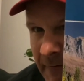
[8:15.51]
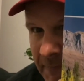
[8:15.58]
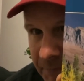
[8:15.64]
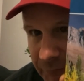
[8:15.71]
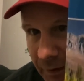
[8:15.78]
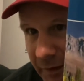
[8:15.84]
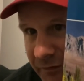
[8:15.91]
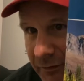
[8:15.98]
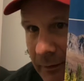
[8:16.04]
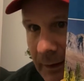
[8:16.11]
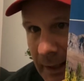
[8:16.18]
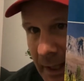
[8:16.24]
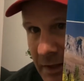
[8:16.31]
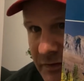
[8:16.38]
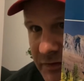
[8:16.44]
fixed
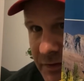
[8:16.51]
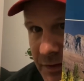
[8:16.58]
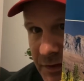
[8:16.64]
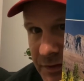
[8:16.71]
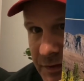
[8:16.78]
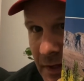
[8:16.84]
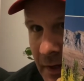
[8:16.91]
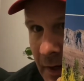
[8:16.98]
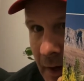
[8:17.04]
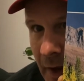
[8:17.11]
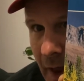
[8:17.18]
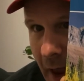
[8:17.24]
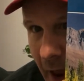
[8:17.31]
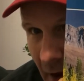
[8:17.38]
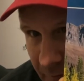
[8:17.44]
lenses,
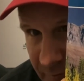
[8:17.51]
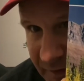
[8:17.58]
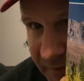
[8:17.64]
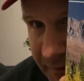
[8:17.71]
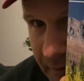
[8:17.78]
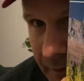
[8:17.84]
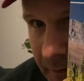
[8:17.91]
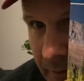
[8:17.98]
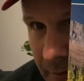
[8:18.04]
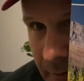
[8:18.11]
everything.